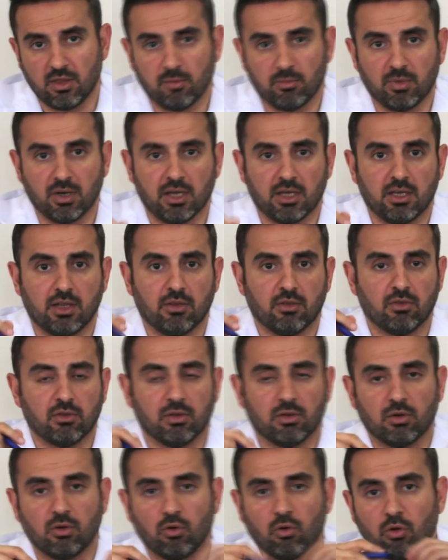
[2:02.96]
in the body. So
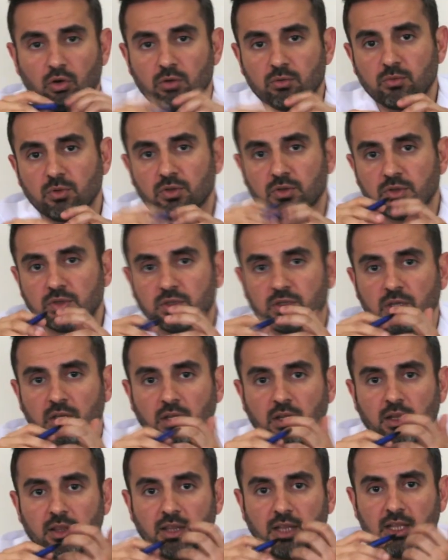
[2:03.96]
the hormones
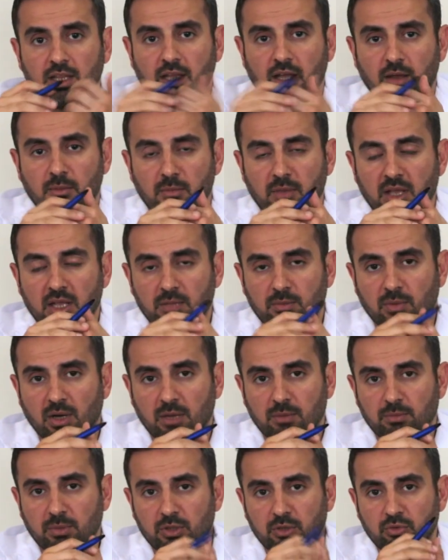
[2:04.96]
that are made
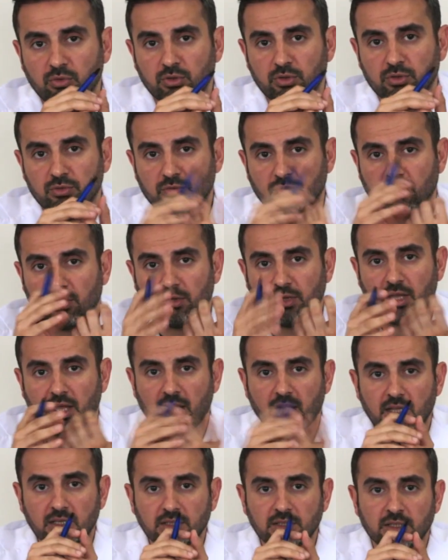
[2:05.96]
by pituitary
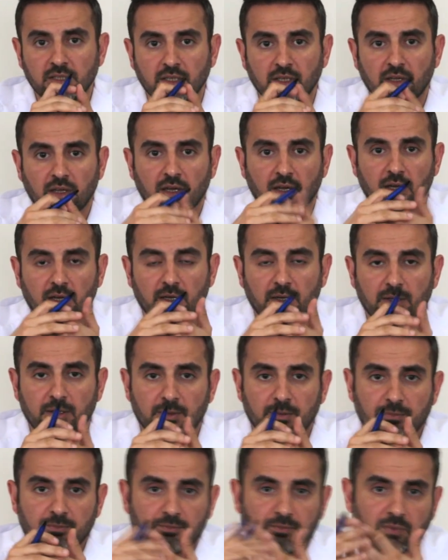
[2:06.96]
gland,
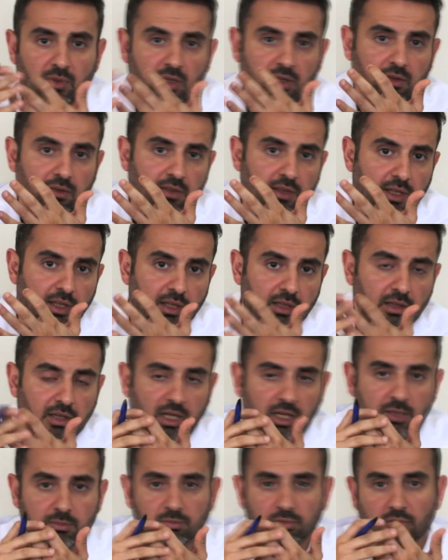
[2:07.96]
um, they
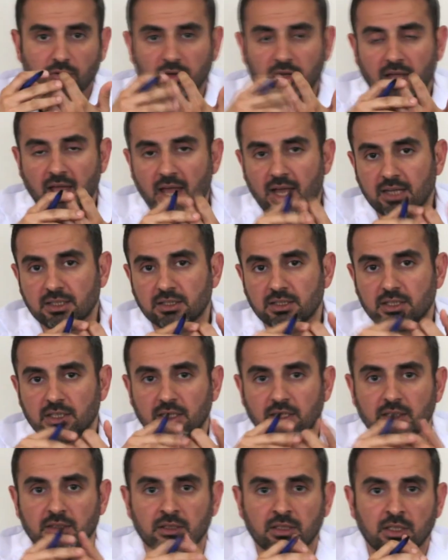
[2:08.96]
like
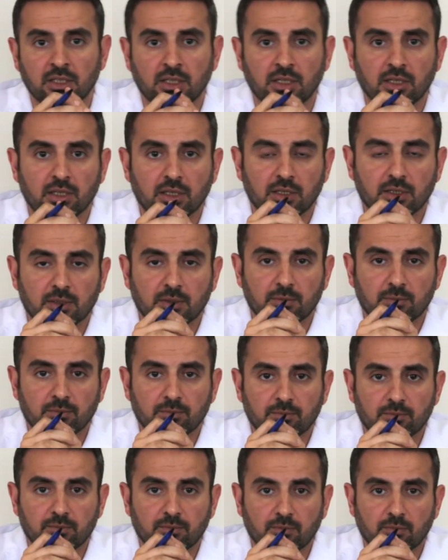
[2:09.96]
prolactin, um,
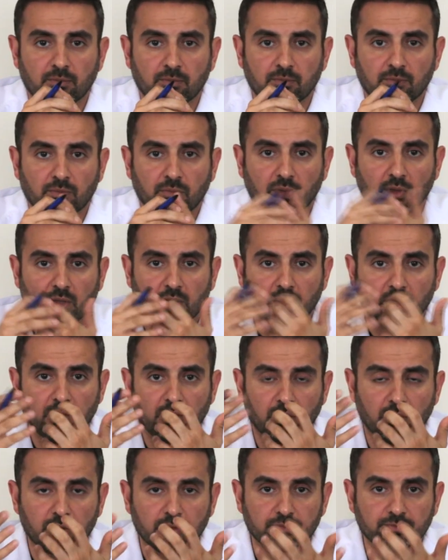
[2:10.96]

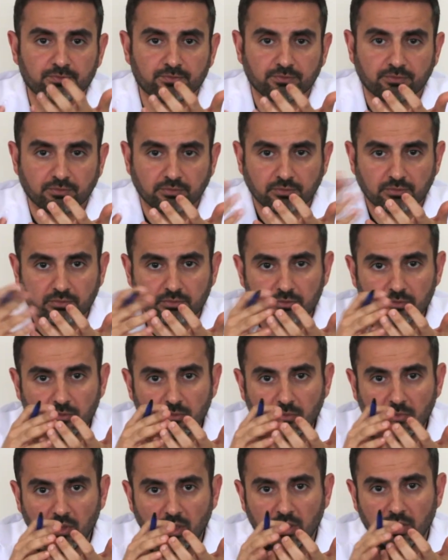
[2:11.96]
you know,
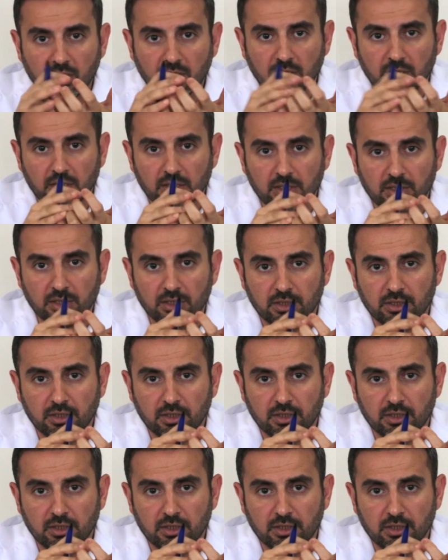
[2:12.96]
Uh,